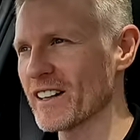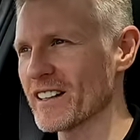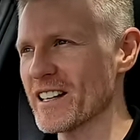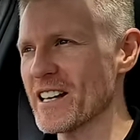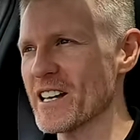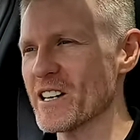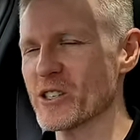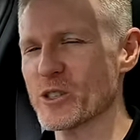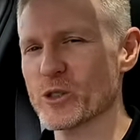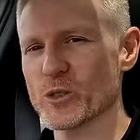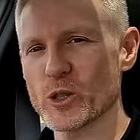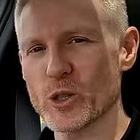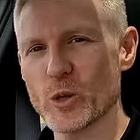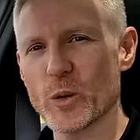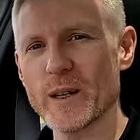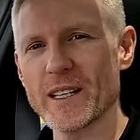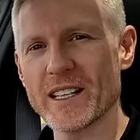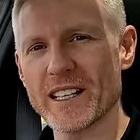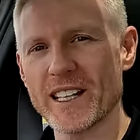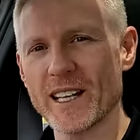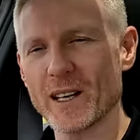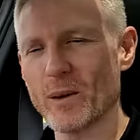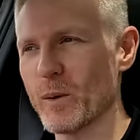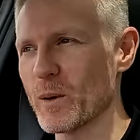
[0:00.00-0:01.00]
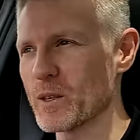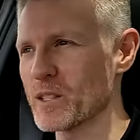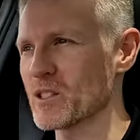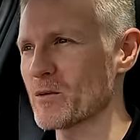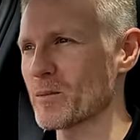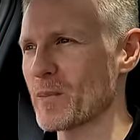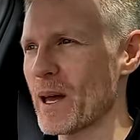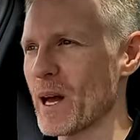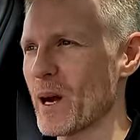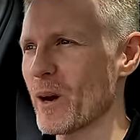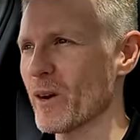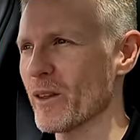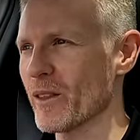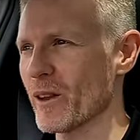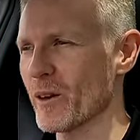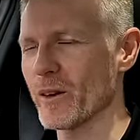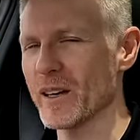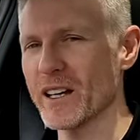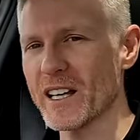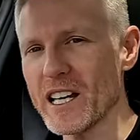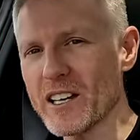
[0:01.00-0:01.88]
that extra 20 kilowatts of power though.